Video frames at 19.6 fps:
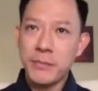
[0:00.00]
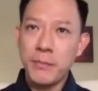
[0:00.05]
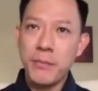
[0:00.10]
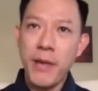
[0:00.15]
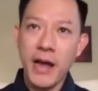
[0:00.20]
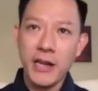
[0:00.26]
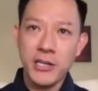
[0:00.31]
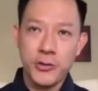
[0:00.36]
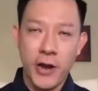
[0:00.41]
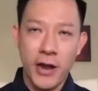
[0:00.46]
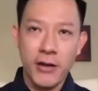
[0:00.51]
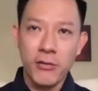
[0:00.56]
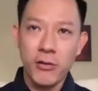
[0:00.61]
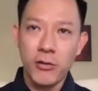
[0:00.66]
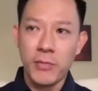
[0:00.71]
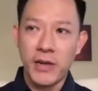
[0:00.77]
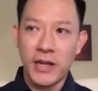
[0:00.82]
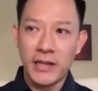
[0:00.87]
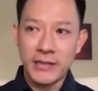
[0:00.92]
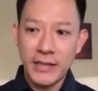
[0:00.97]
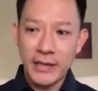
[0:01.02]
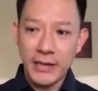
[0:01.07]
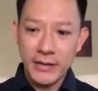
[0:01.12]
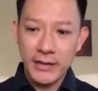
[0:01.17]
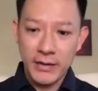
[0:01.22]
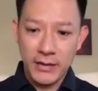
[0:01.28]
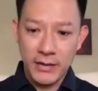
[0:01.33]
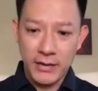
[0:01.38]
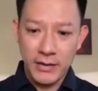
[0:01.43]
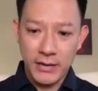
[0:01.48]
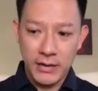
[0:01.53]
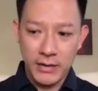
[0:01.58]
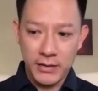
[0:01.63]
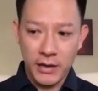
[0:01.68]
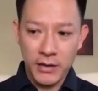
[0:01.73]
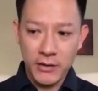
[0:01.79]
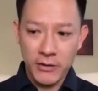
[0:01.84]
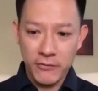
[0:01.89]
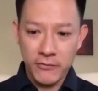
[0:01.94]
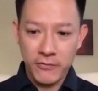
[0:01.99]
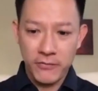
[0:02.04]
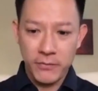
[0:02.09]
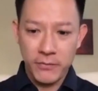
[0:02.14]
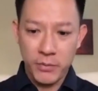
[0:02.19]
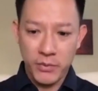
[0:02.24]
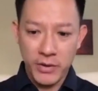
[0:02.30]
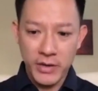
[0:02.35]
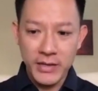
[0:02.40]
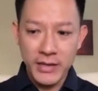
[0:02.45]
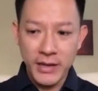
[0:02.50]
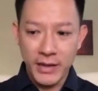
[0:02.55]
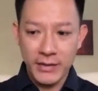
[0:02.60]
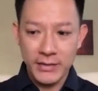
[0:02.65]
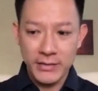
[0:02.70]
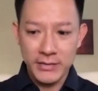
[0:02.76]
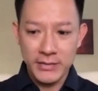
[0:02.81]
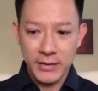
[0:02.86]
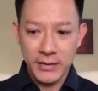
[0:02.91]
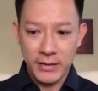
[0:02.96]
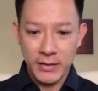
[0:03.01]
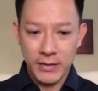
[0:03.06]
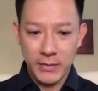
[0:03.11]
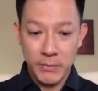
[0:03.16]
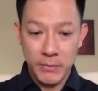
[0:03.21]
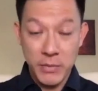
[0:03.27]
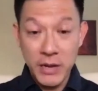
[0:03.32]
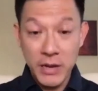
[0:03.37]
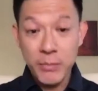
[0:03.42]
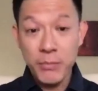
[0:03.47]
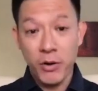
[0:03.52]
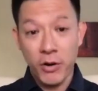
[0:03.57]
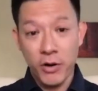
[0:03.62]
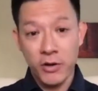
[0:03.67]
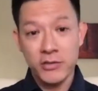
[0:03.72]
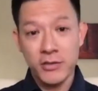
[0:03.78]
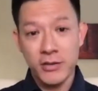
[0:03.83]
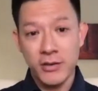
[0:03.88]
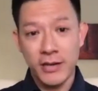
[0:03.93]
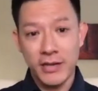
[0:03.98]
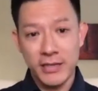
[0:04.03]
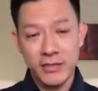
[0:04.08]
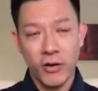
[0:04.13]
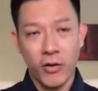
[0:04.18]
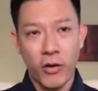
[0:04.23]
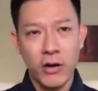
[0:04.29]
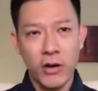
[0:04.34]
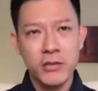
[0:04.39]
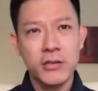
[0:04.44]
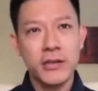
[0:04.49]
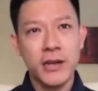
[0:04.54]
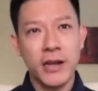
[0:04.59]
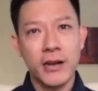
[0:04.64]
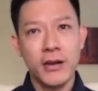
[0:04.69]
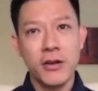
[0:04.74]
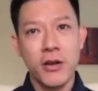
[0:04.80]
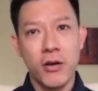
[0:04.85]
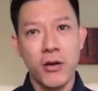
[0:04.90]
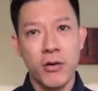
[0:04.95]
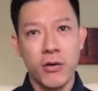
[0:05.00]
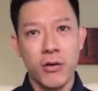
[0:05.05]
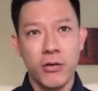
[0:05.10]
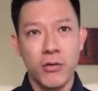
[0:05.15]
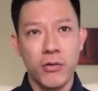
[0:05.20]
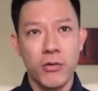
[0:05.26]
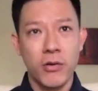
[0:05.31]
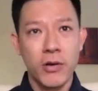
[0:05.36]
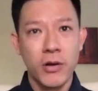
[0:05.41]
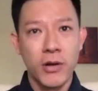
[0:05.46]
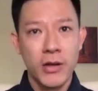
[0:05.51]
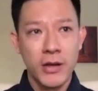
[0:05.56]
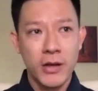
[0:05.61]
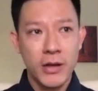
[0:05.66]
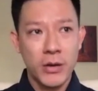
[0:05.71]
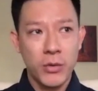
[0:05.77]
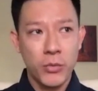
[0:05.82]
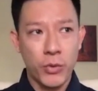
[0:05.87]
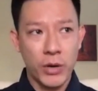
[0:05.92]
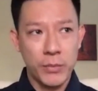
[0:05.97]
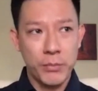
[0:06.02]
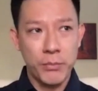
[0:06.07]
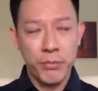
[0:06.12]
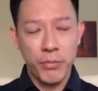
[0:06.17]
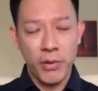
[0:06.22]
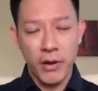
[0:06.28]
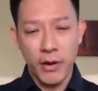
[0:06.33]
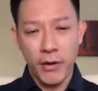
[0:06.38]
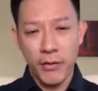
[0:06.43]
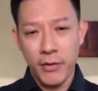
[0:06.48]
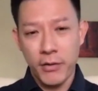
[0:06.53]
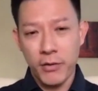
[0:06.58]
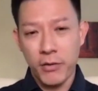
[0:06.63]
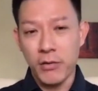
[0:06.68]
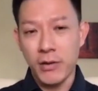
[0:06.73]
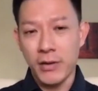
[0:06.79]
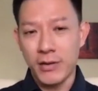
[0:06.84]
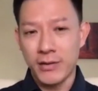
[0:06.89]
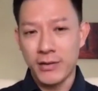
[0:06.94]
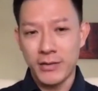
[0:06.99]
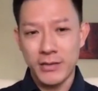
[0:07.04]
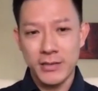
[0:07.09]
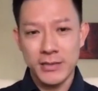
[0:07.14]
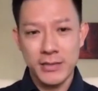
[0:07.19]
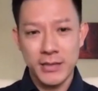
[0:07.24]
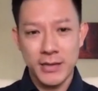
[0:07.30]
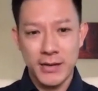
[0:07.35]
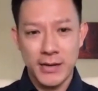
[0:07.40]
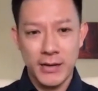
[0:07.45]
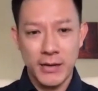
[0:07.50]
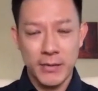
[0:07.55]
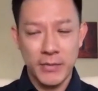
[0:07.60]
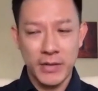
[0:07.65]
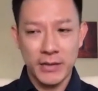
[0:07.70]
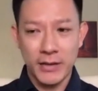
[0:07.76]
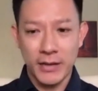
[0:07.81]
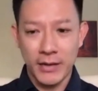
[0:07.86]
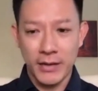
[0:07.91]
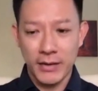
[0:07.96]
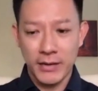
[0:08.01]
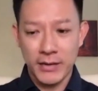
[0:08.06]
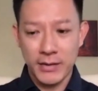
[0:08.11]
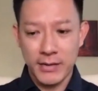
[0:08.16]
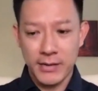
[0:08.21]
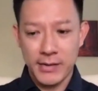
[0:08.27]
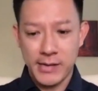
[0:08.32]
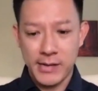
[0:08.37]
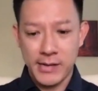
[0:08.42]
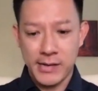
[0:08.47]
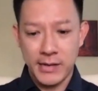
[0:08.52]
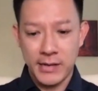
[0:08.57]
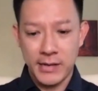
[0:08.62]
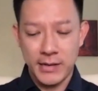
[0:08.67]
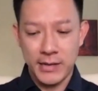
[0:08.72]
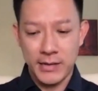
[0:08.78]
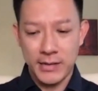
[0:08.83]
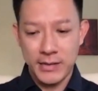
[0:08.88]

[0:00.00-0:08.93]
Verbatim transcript: backtrack a little bit. I think uh, a lot of pre-dents, um, me personally, it's hard to kind of know what perio is. Um, I think uh,